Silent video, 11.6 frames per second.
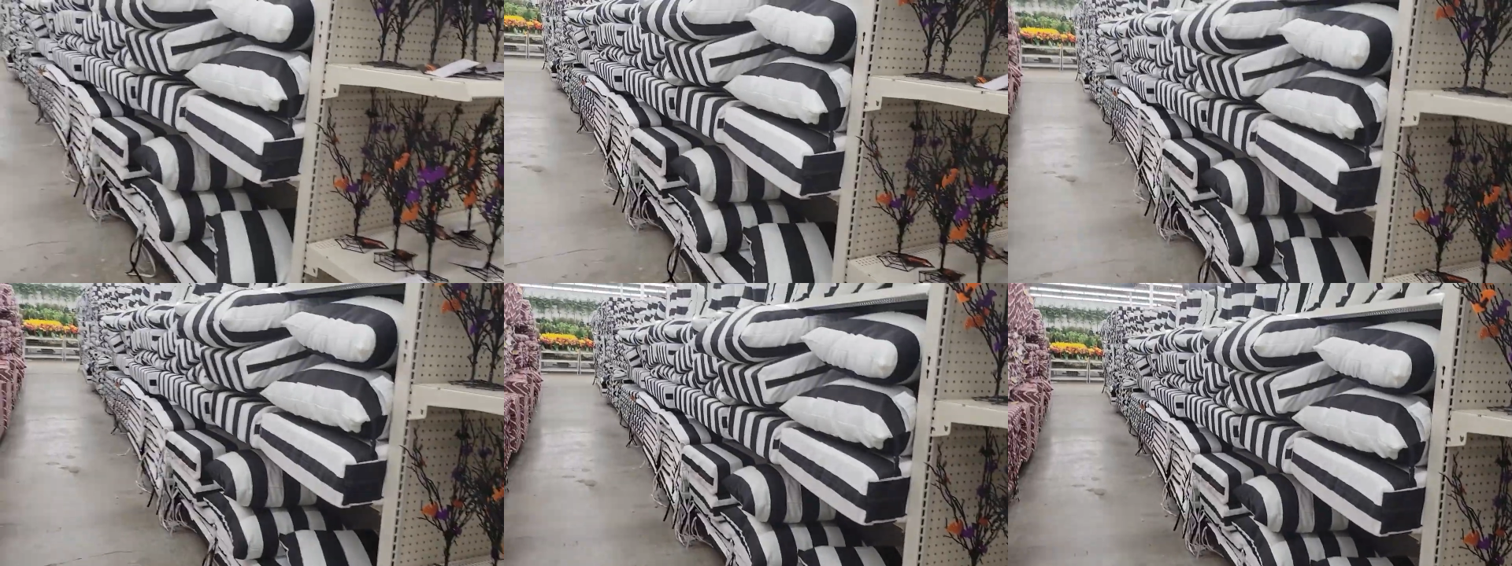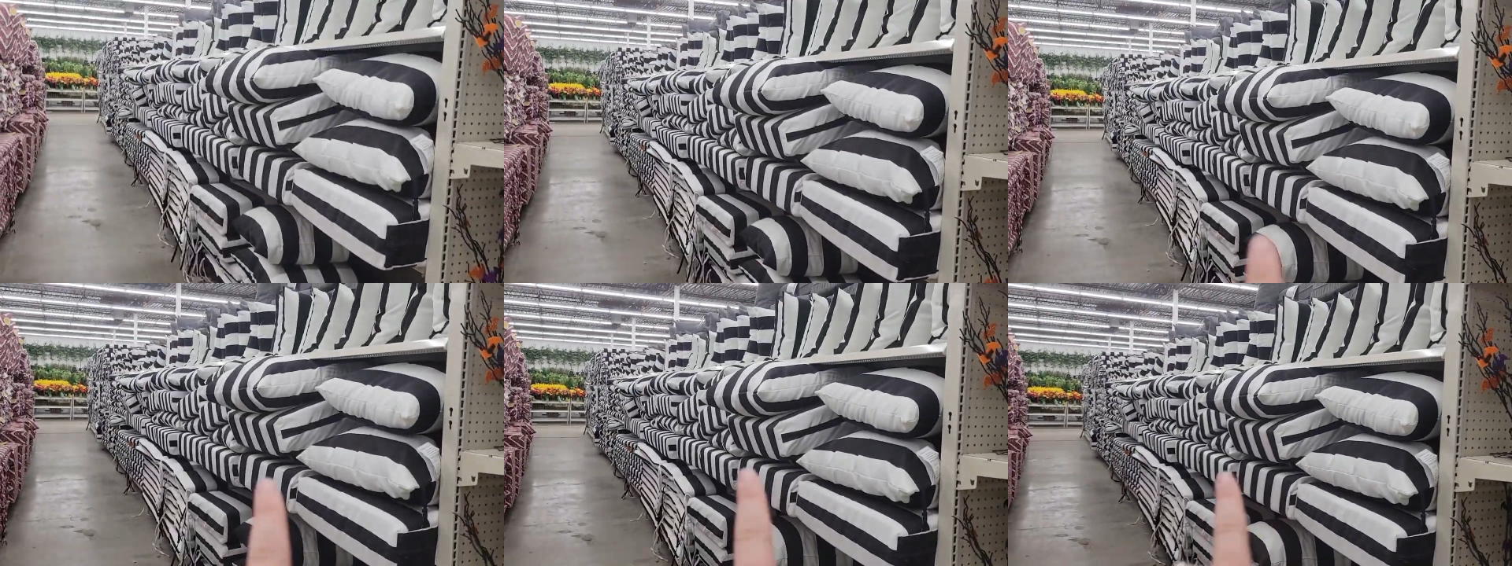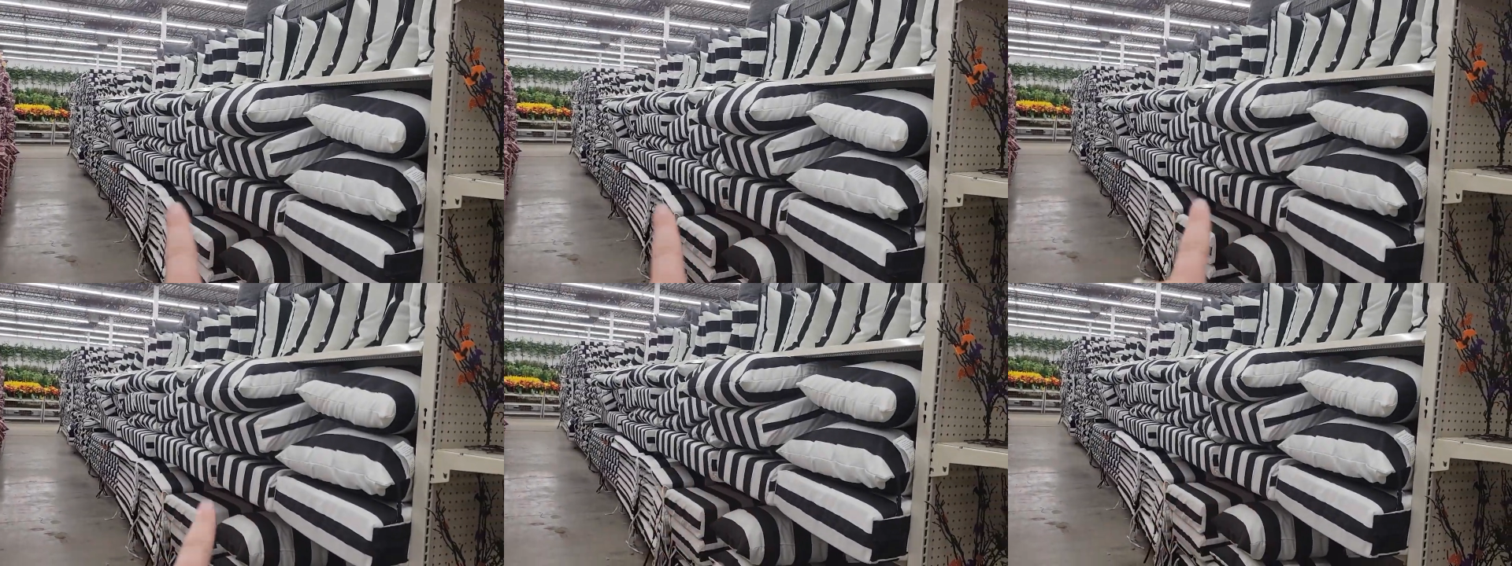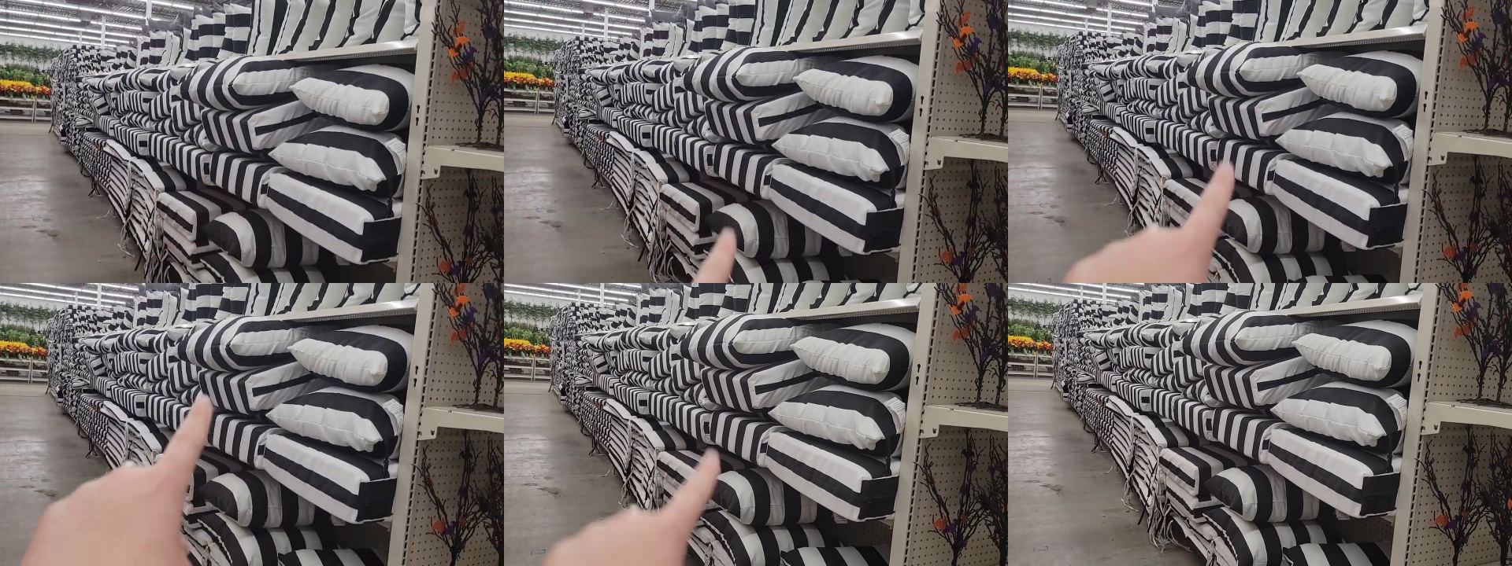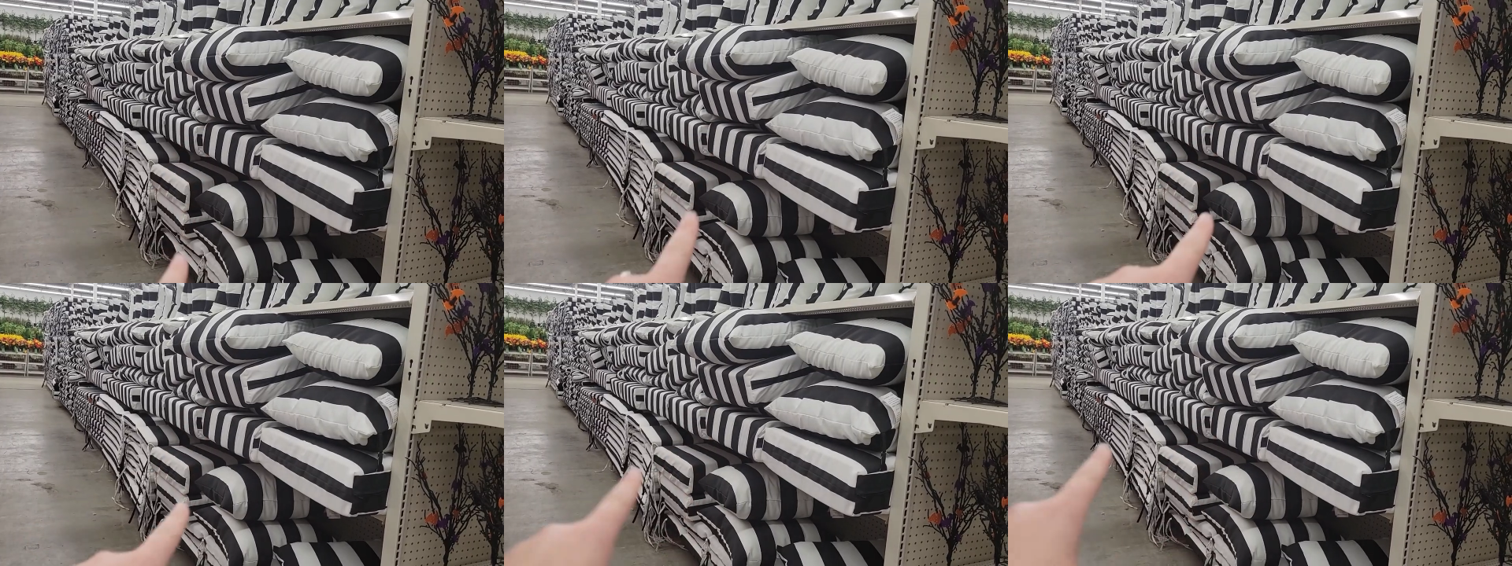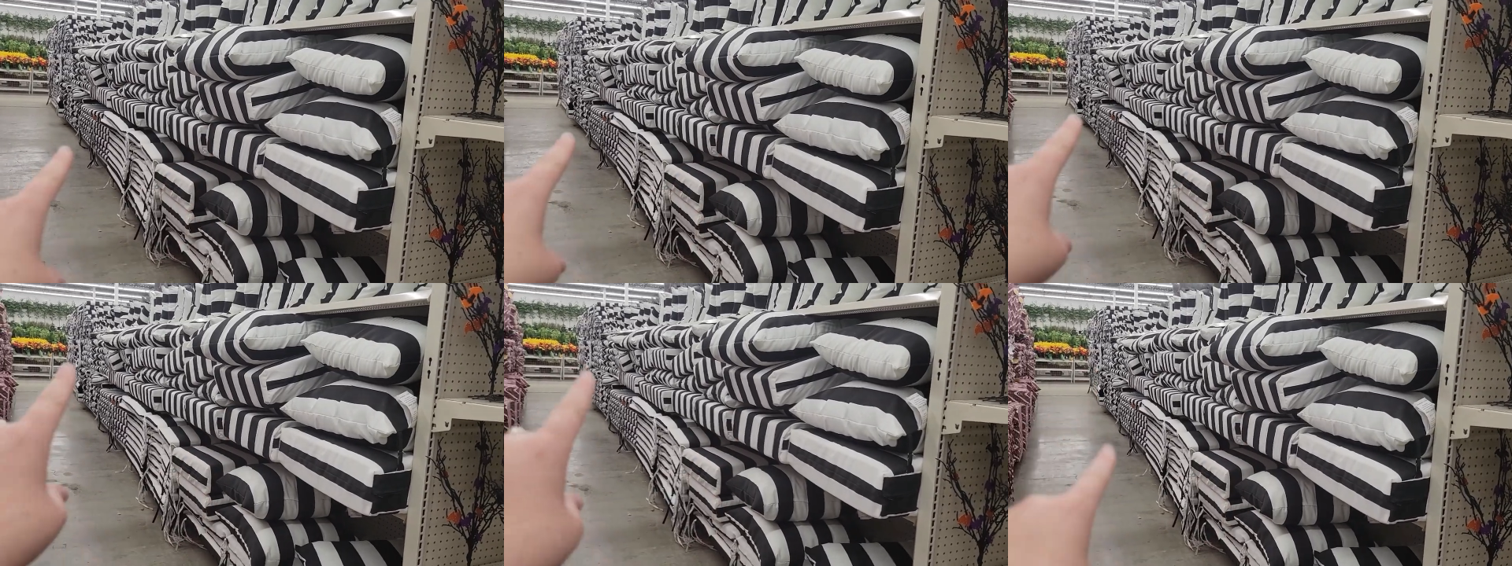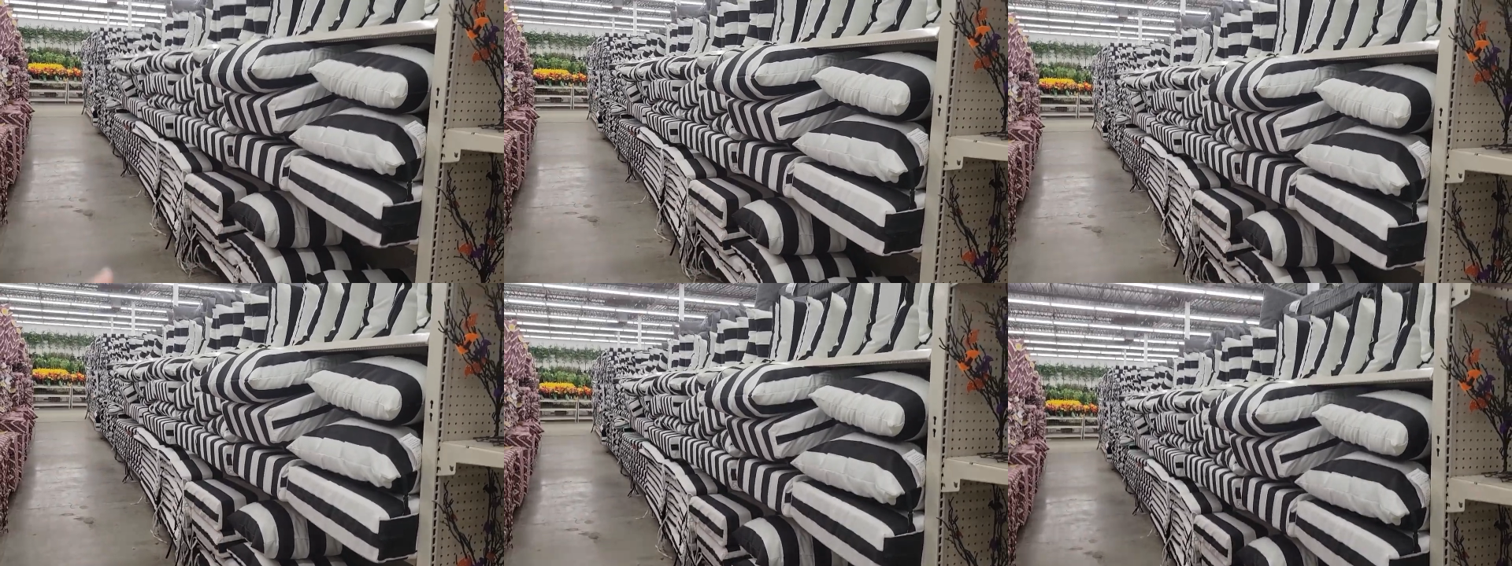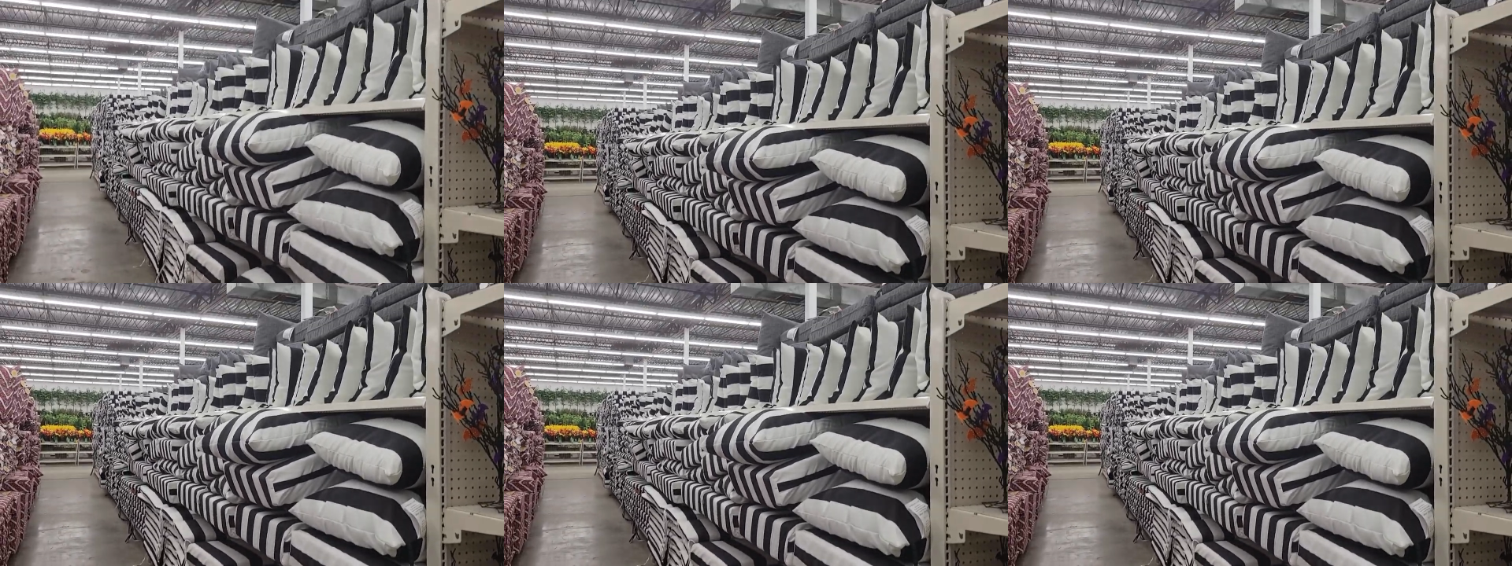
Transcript: (no speaker visible)